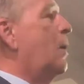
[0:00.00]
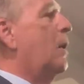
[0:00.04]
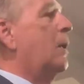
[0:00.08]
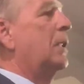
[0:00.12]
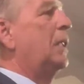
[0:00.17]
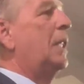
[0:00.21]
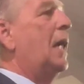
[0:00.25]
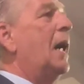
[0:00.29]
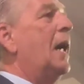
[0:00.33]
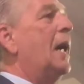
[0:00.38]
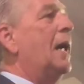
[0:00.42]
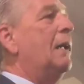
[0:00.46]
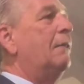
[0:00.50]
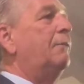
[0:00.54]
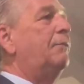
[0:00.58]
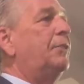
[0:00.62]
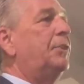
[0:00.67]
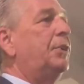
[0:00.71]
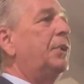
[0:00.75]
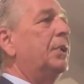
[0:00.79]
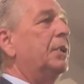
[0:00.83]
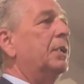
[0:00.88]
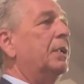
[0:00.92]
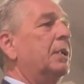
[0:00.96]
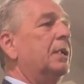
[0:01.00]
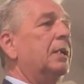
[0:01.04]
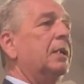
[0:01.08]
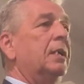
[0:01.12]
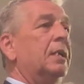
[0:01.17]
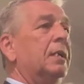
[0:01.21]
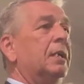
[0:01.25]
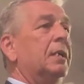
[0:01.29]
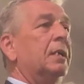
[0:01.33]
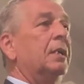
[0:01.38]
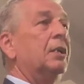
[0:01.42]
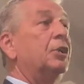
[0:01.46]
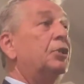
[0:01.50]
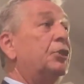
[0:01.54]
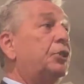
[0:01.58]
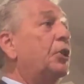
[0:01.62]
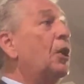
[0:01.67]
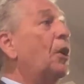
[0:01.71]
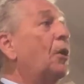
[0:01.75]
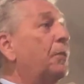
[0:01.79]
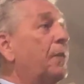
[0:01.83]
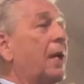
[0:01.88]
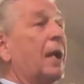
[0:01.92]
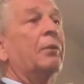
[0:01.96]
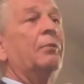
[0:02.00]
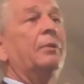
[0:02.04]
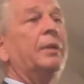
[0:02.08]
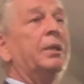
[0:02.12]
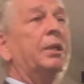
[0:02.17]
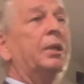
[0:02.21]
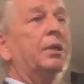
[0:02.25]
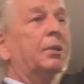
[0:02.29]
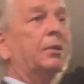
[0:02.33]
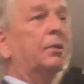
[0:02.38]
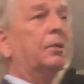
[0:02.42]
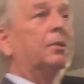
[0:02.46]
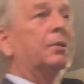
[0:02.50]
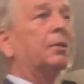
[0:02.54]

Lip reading: our lives show that we do?